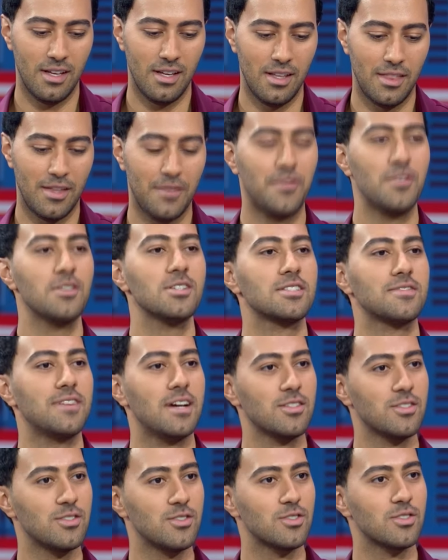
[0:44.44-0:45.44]
The first
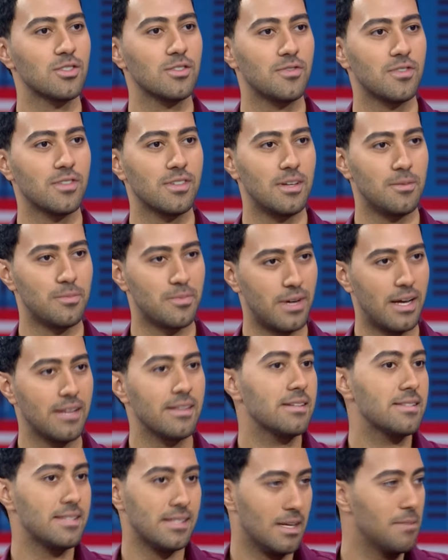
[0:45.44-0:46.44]
fashion show for the brand,
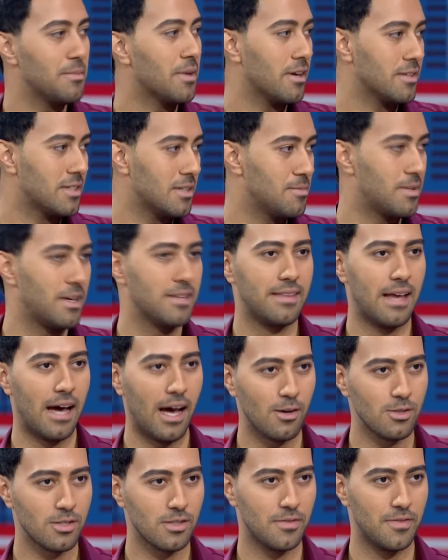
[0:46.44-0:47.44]
it's an Emirati brand. The
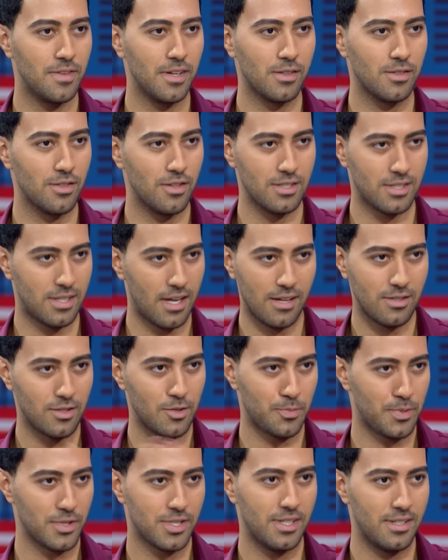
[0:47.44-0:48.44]
House of Victor is 100%
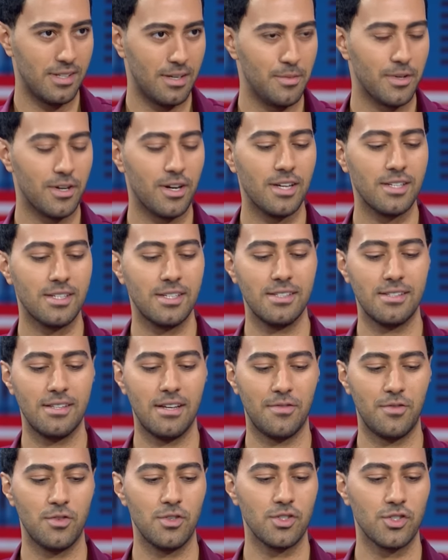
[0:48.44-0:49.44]
Emirati. The
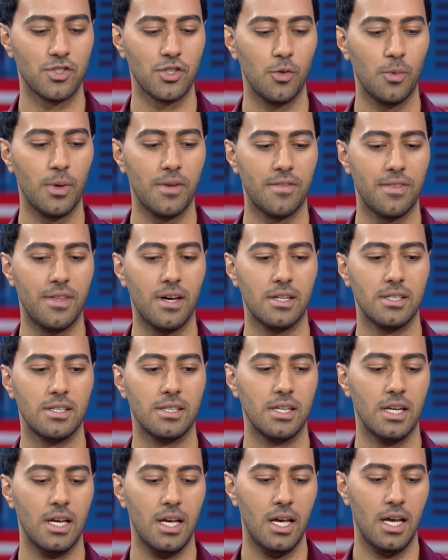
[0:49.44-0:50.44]
first show we've
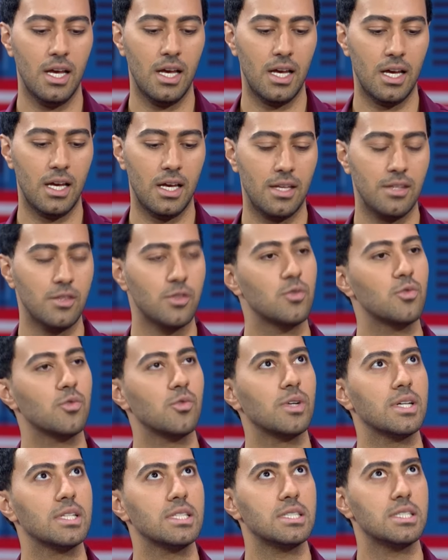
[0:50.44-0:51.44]
done in
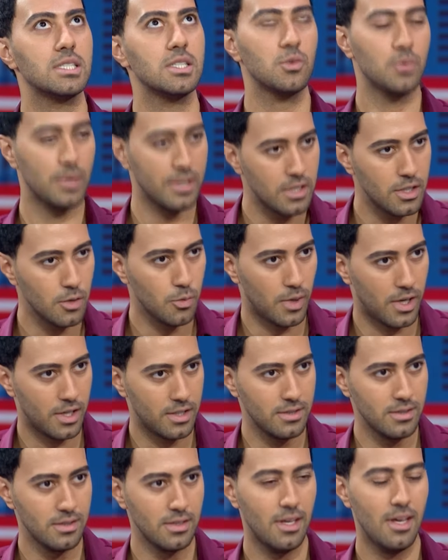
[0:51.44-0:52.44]

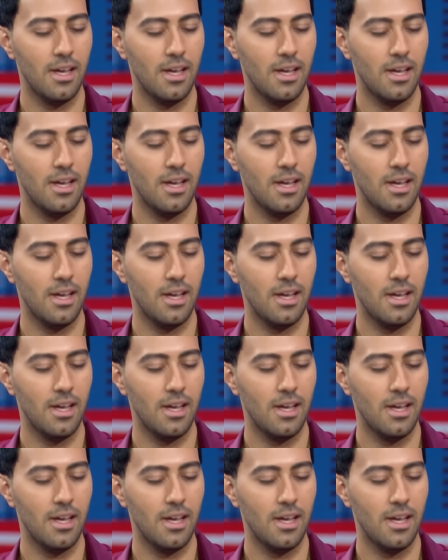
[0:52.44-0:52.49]
2021.